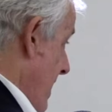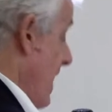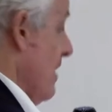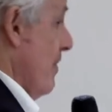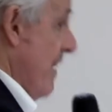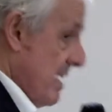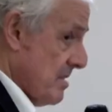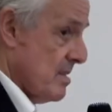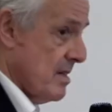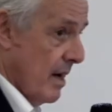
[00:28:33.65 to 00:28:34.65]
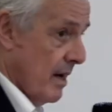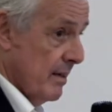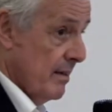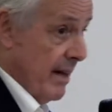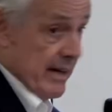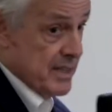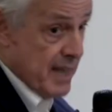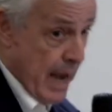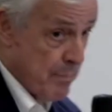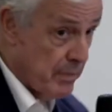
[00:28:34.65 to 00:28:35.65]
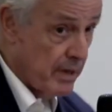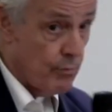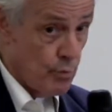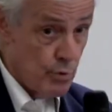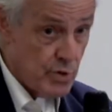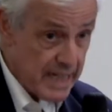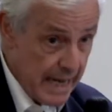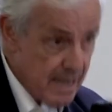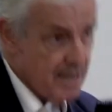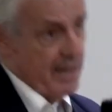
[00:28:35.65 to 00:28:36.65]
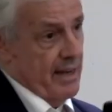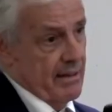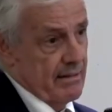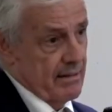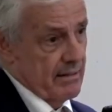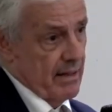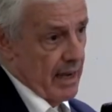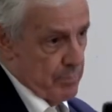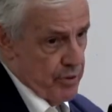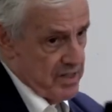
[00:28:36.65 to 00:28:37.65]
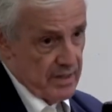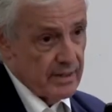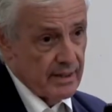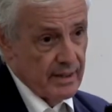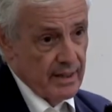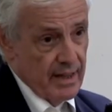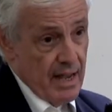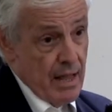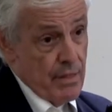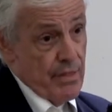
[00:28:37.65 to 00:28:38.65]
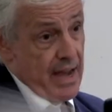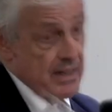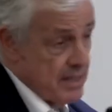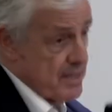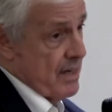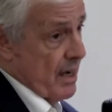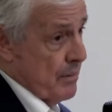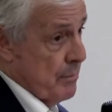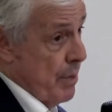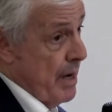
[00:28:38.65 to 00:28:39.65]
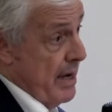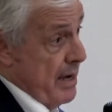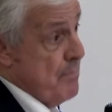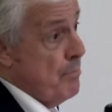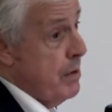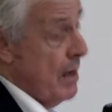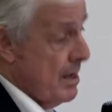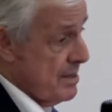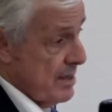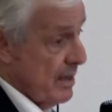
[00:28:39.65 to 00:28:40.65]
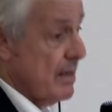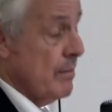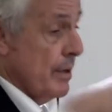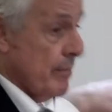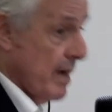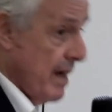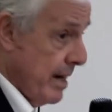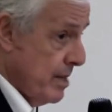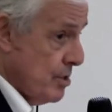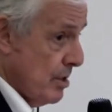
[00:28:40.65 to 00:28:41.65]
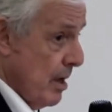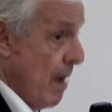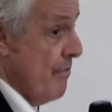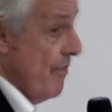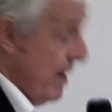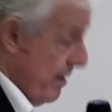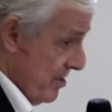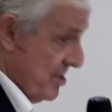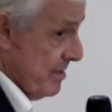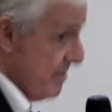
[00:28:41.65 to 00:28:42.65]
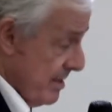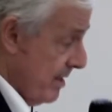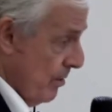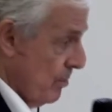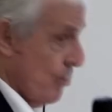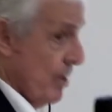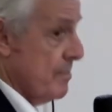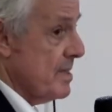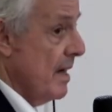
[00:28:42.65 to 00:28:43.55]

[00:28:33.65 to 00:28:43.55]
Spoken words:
And that's done, and it's happening routinely at present. That is done by implanting communication viruses, they're not worms,